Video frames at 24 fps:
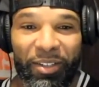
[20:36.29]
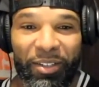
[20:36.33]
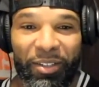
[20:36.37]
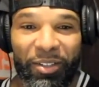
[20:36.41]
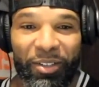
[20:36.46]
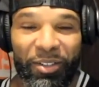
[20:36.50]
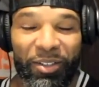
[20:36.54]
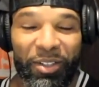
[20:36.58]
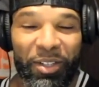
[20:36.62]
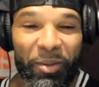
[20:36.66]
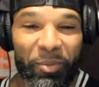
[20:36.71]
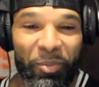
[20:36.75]

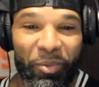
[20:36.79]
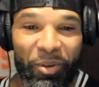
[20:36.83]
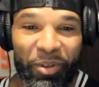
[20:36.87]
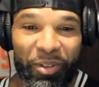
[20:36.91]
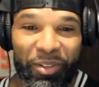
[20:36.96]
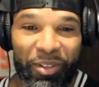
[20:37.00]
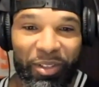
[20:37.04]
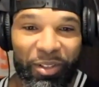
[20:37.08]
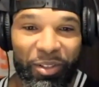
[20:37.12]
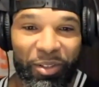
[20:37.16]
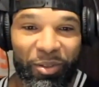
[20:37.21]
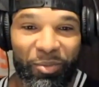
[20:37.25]
Your temper
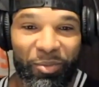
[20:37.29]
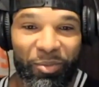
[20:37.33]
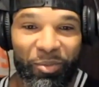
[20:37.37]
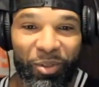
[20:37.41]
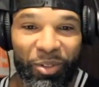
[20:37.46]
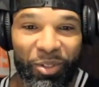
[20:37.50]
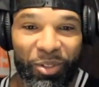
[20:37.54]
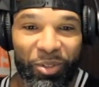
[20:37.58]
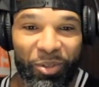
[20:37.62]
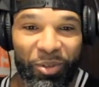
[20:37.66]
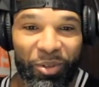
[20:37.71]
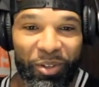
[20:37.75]
is a little more
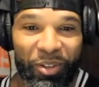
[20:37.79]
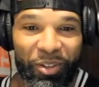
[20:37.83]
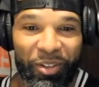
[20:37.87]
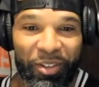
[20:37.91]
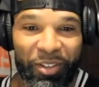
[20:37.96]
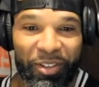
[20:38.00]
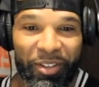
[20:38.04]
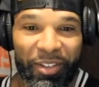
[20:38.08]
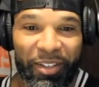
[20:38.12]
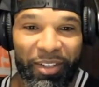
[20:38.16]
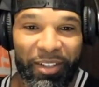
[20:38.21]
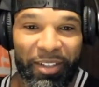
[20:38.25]

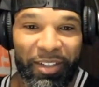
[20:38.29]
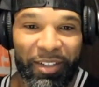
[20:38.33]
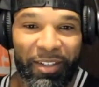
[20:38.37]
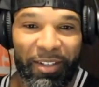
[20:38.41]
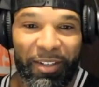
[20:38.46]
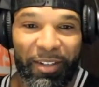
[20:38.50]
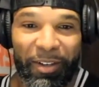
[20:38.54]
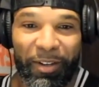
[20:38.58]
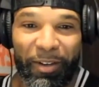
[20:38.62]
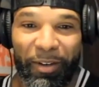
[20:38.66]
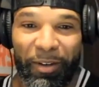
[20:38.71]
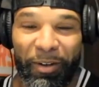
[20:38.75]
shorter.
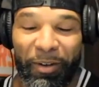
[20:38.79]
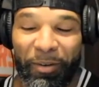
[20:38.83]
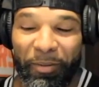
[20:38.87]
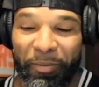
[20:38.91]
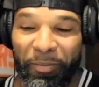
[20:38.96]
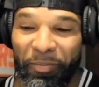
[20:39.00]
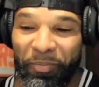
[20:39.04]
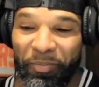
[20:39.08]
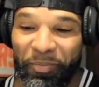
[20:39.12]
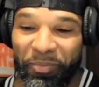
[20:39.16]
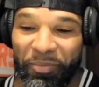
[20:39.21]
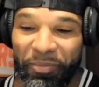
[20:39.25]

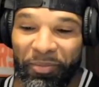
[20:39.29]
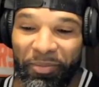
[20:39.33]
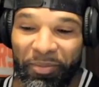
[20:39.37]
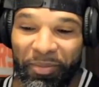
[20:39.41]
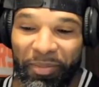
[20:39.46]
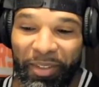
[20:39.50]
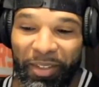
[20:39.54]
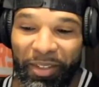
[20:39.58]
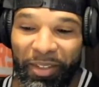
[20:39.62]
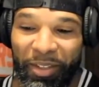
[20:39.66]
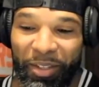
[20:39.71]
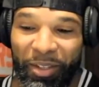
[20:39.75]
Um,
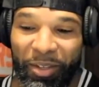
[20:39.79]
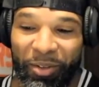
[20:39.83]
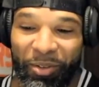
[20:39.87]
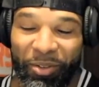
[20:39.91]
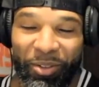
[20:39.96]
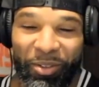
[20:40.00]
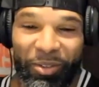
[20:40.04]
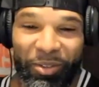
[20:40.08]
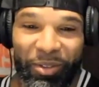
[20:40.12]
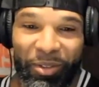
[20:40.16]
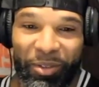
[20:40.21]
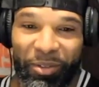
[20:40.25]

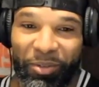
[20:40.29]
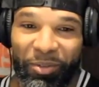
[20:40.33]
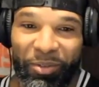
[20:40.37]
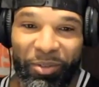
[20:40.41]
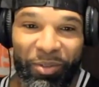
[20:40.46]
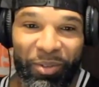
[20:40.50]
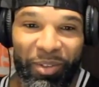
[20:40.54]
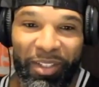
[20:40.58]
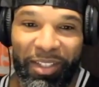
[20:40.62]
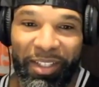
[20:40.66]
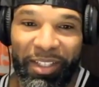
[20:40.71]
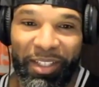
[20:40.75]
you don't
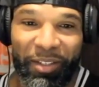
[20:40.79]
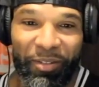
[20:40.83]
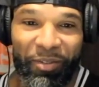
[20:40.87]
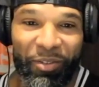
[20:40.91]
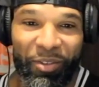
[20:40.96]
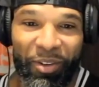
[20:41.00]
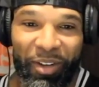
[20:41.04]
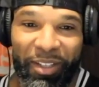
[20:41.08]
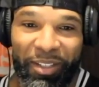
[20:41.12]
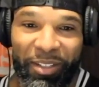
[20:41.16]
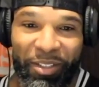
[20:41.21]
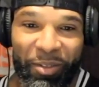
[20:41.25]
really give
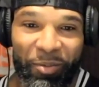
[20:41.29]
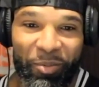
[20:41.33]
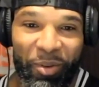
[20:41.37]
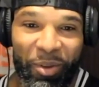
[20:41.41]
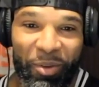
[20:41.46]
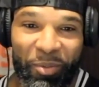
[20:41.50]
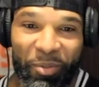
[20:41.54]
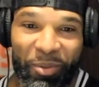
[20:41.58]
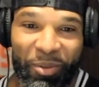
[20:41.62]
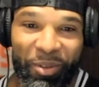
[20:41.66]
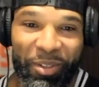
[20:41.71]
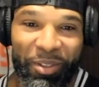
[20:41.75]
grace to
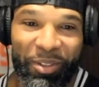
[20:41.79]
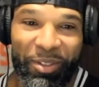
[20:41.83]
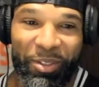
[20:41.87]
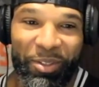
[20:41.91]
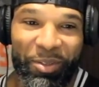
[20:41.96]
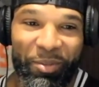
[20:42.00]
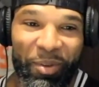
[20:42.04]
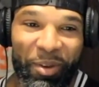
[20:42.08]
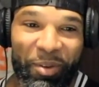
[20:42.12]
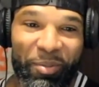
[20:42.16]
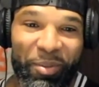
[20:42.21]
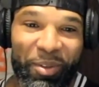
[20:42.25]
people, and
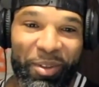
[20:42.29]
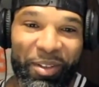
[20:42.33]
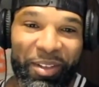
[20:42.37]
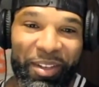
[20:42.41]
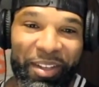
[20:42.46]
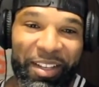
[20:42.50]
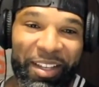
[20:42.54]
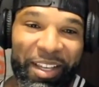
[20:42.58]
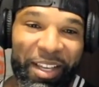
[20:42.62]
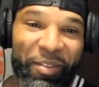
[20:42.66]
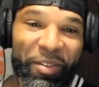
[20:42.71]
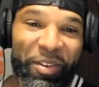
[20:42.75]
you maybe
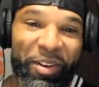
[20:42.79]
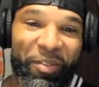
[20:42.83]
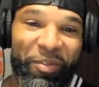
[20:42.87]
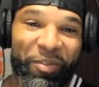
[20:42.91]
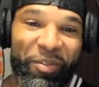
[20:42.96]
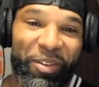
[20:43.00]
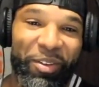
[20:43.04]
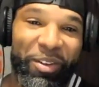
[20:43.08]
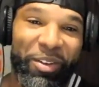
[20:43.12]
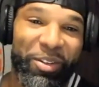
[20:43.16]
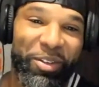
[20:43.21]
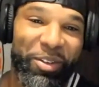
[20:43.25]
even if
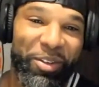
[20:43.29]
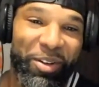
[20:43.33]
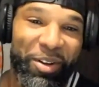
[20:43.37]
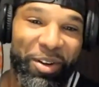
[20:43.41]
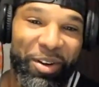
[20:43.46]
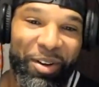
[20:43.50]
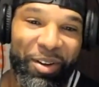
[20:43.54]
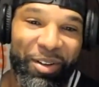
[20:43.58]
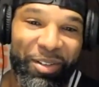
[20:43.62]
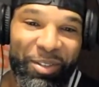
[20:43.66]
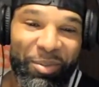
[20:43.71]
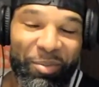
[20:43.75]
you're in your
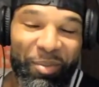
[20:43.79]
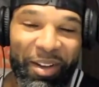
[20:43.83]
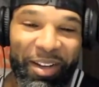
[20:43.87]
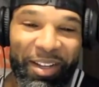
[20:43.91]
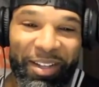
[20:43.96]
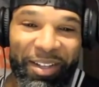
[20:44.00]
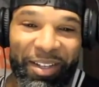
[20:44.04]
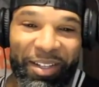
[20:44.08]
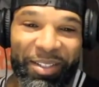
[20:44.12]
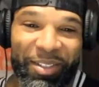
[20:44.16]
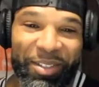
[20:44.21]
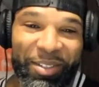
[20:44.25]
car, somebody
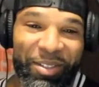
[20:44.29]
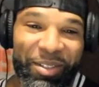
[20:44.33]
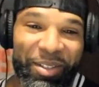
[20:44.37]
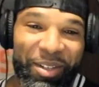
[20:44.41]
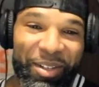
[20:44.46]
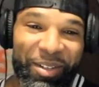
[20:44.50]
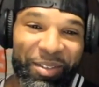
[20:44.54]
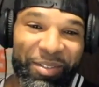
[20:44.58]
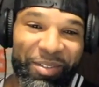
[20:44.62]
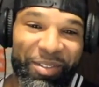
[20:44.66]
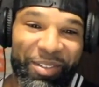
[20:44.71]
cuts you off,